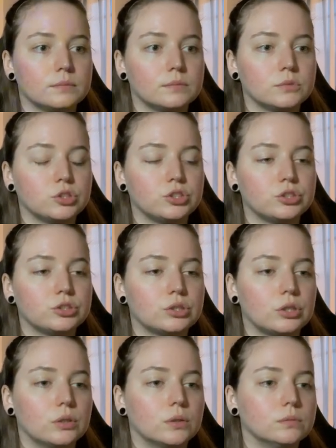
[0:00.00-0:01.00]

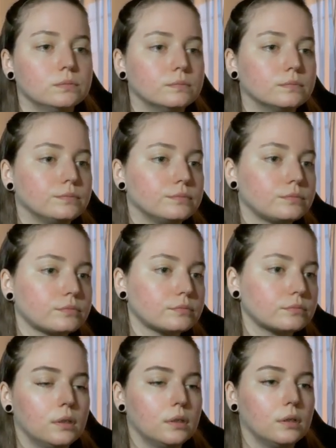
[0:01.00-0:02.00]
So
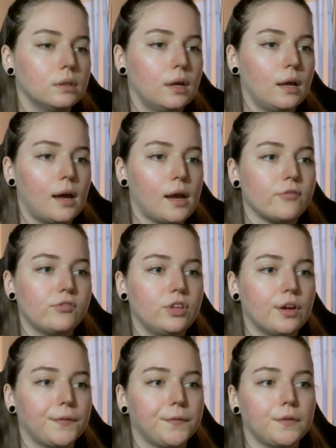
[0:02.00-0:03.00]
I've
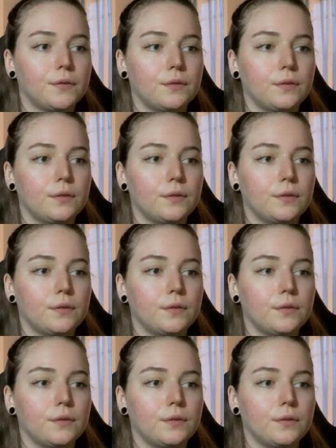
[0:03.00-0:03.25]
done